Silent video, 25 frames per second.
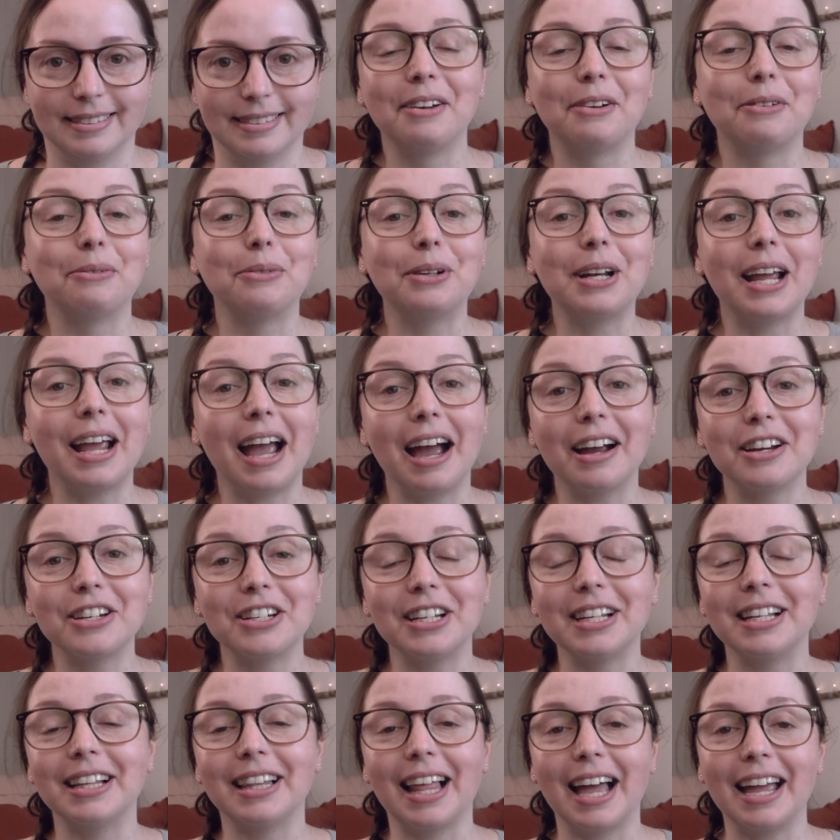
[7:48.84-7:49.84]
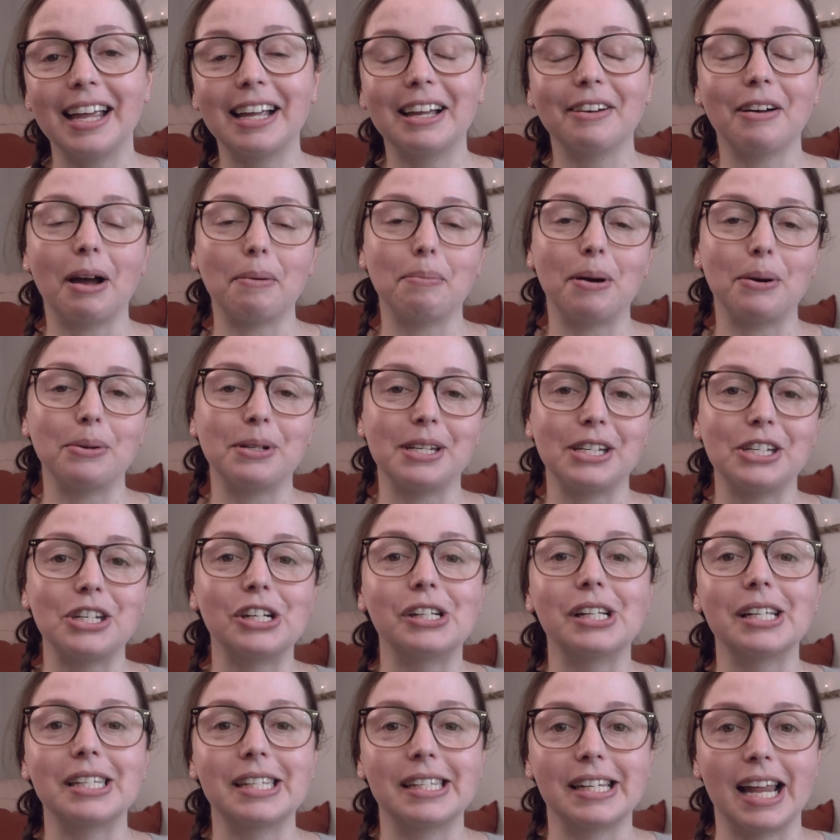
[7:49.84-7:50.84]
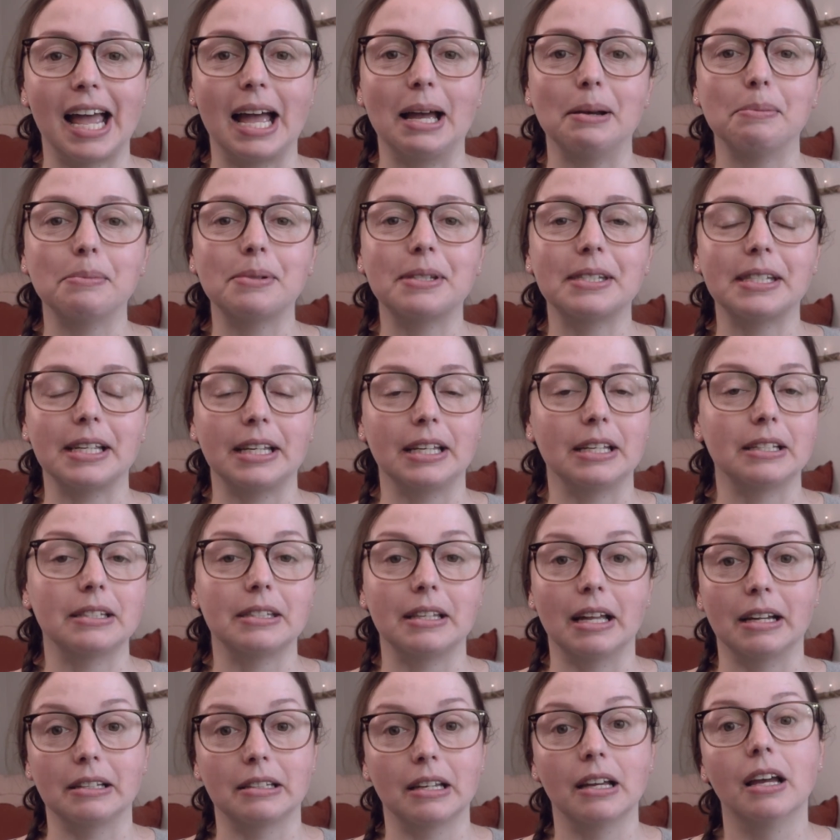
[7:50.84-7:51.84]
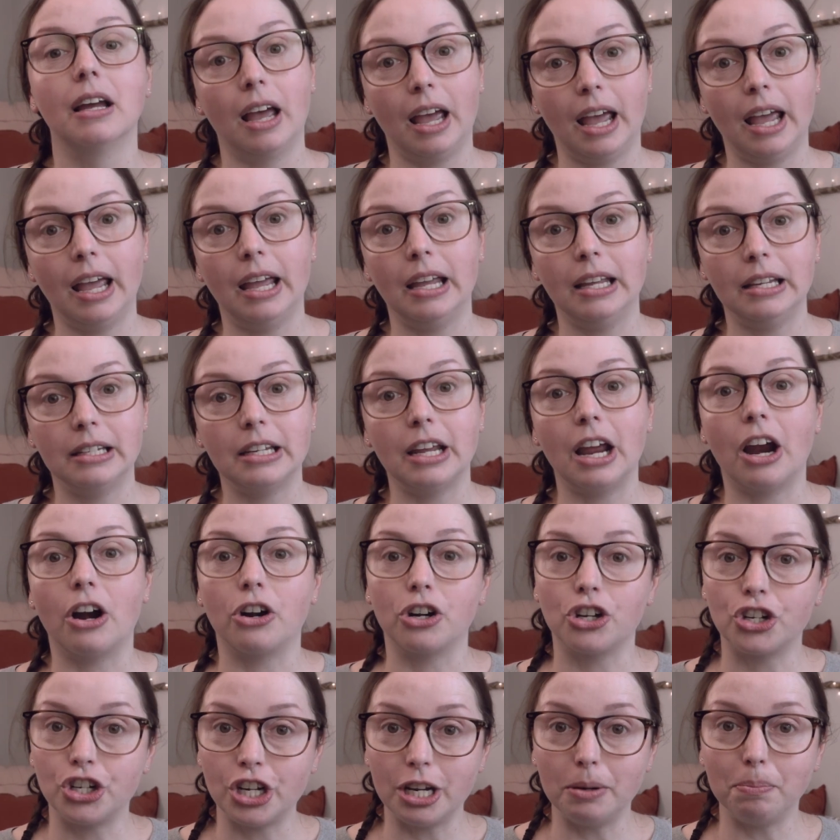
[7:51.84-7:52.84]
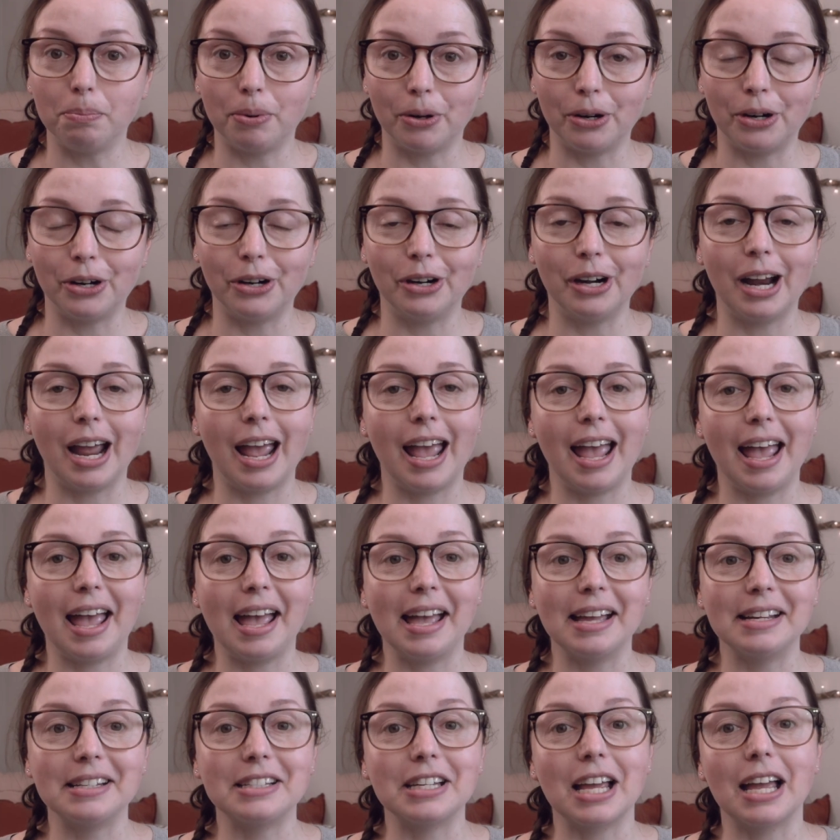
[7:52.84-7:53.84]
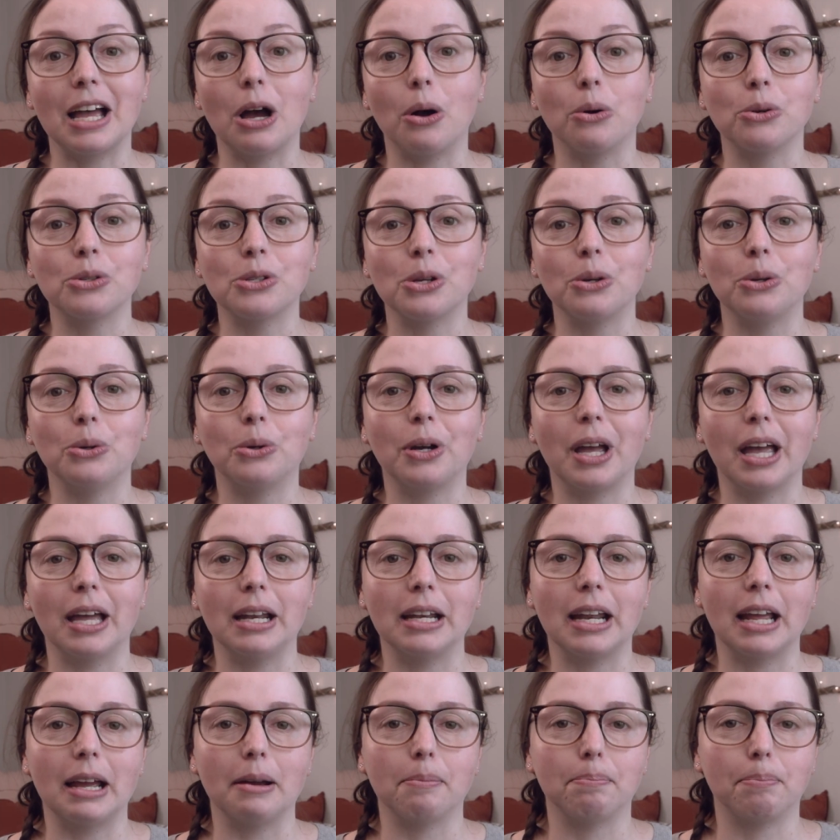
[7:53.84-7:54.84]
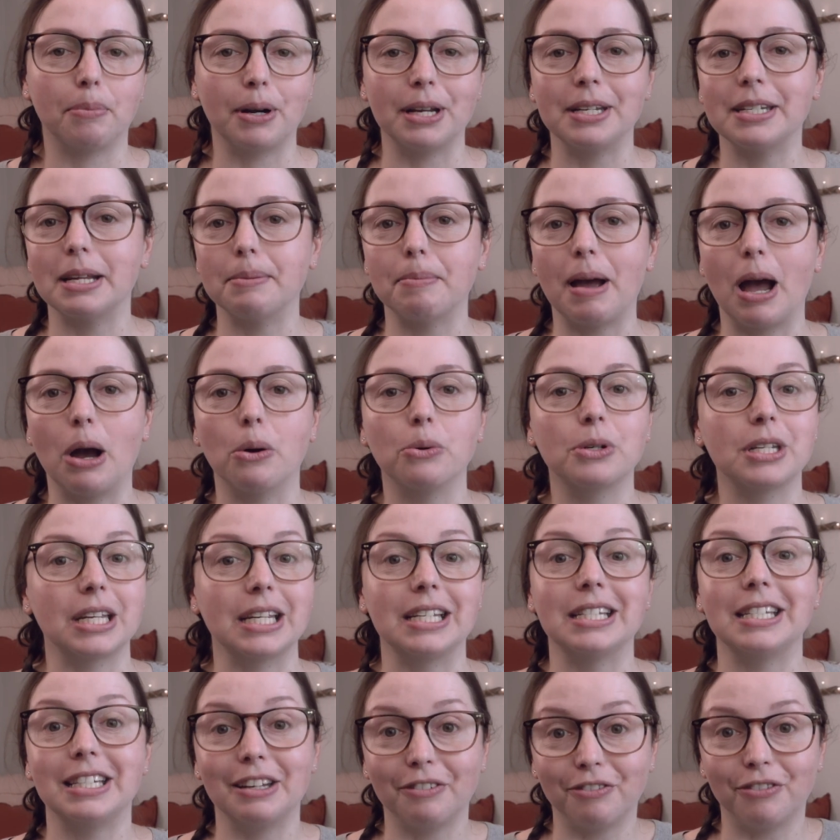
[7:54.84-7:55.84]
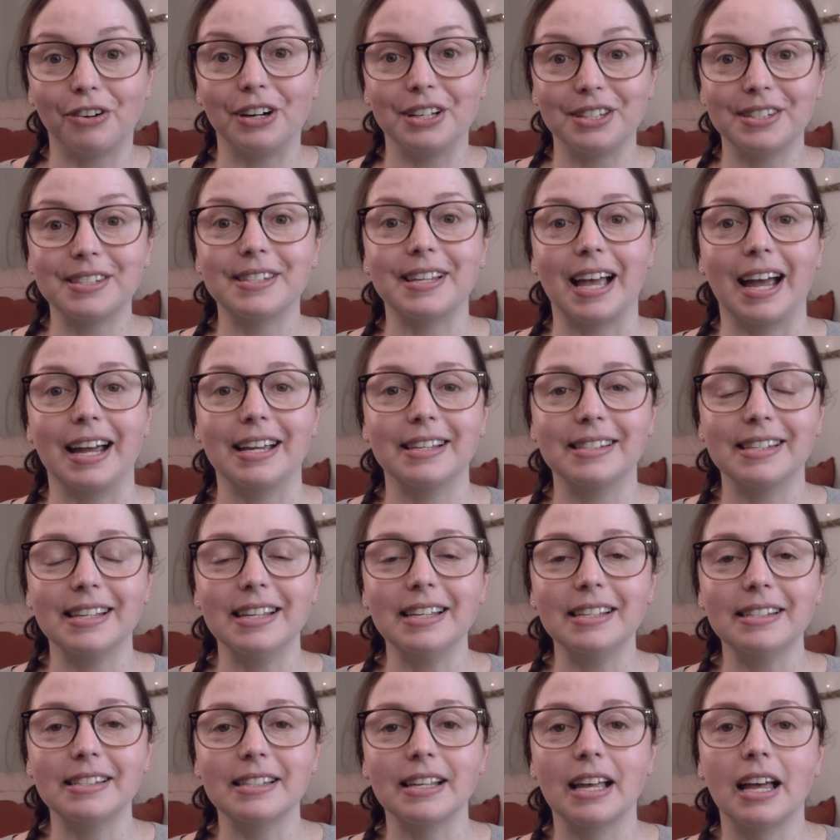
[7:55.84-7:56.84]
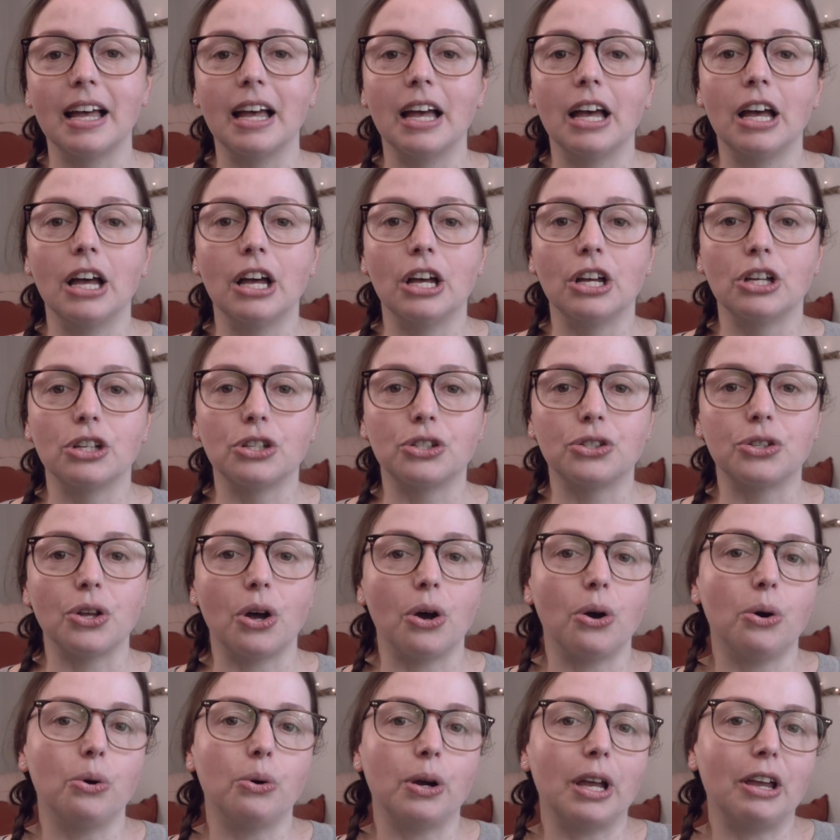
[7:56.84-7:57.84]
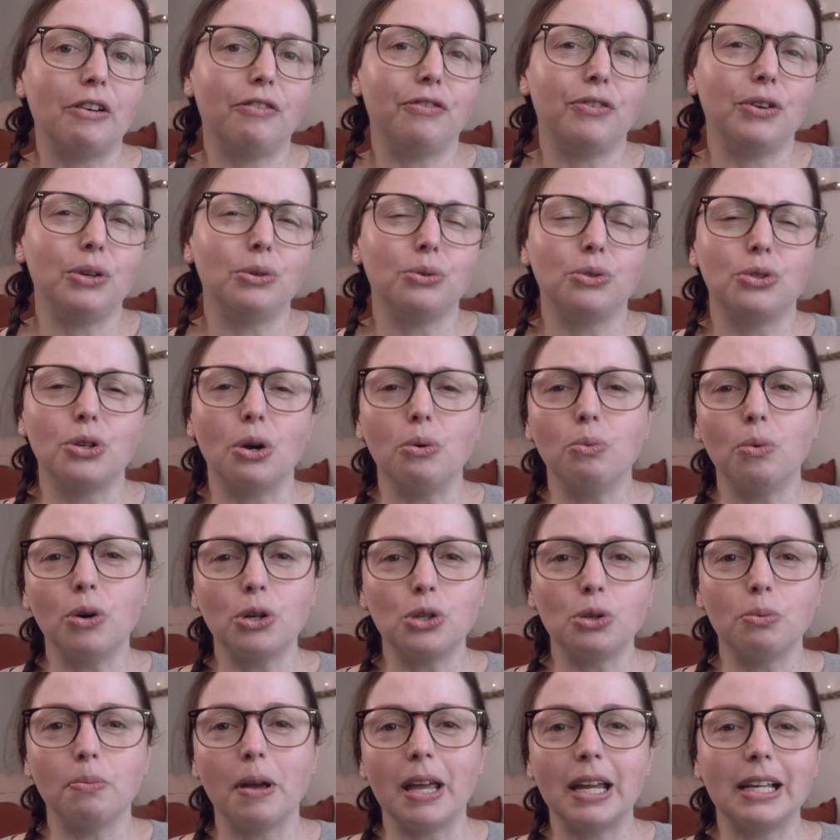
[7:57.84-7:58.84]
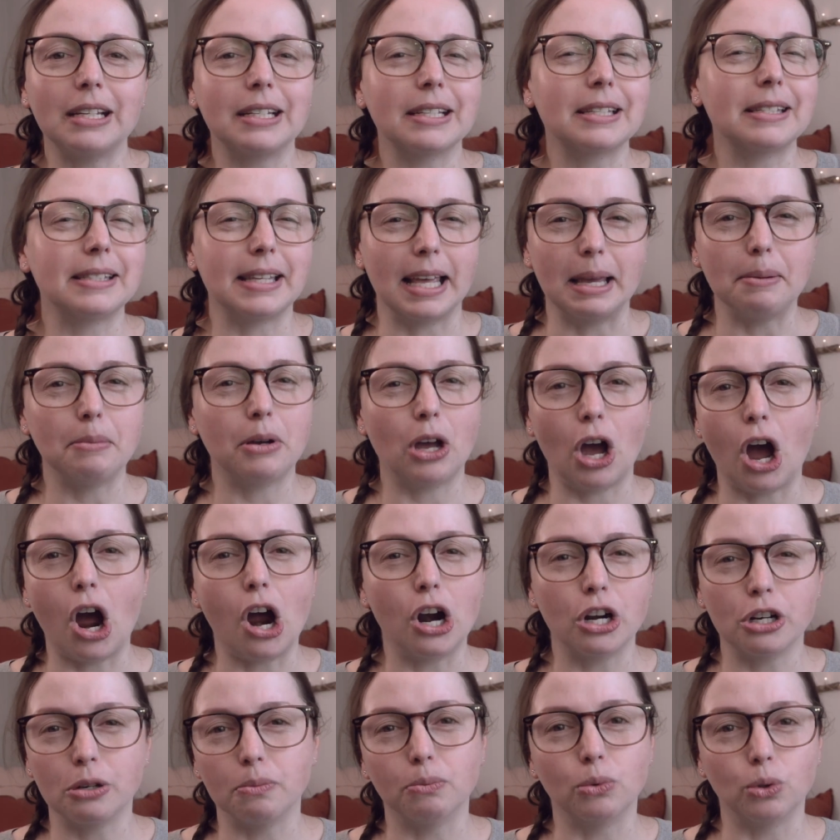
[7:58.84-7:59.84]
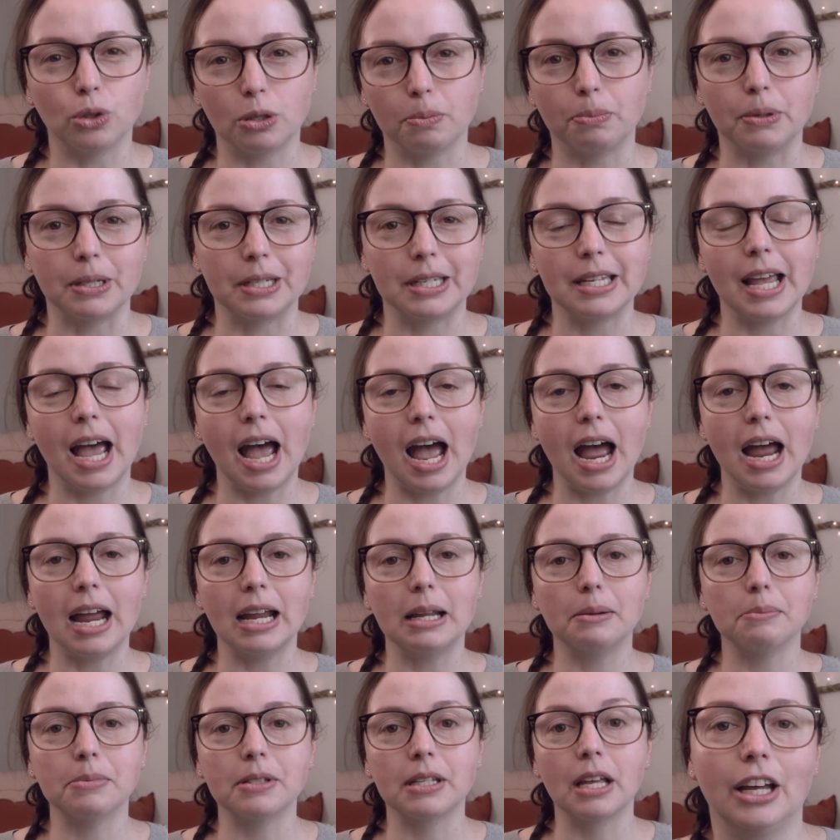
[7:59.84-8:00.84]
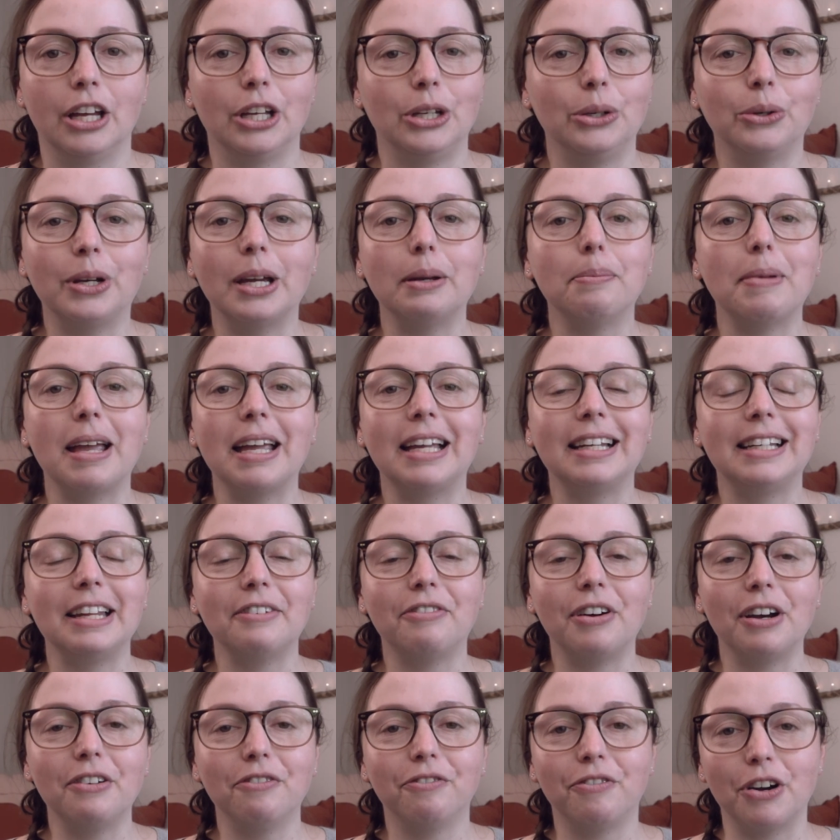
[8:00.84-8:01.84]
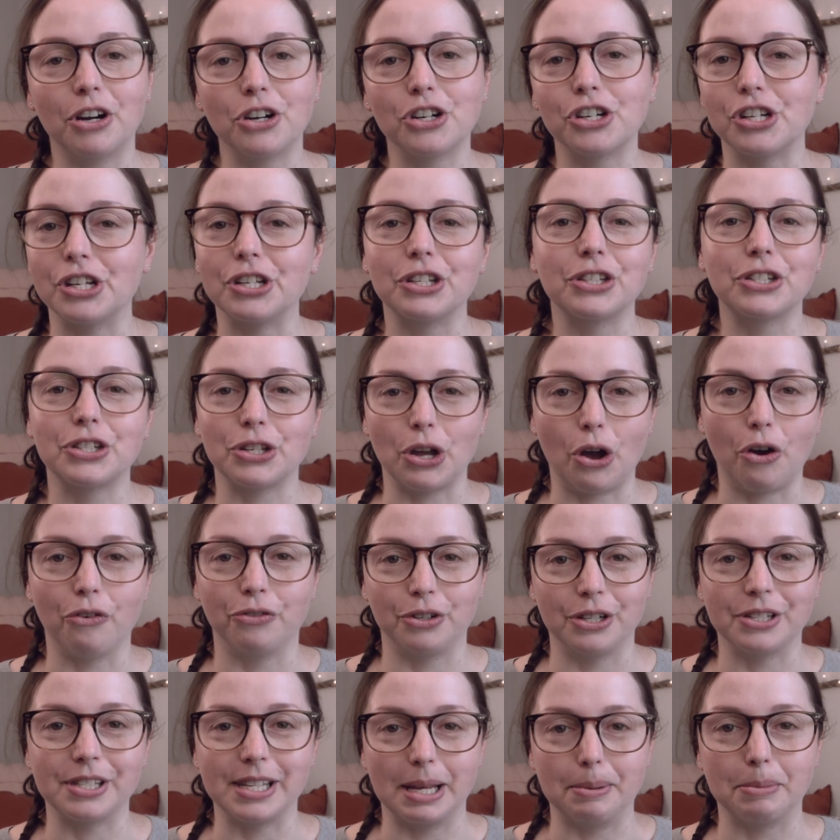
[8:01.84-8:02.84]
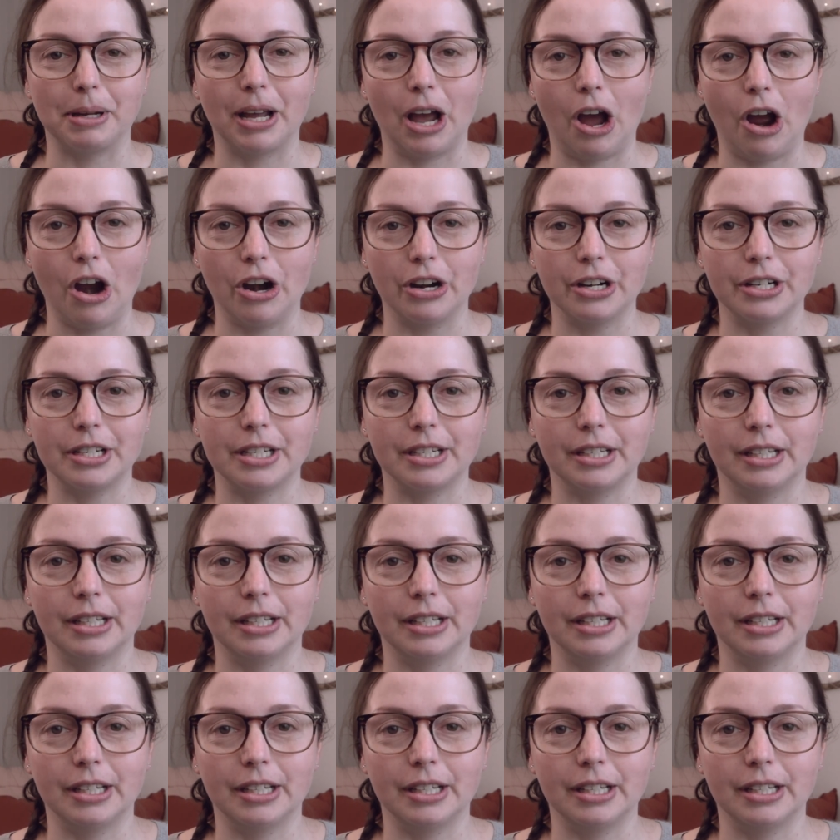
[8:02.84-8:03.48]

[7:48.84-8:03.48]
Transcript: What I actually like about digital stamps is that A, they are cheaper, and also you can print them out in different sizes. So if you don't want to make the same card multiple times, you can make different versions of the same card.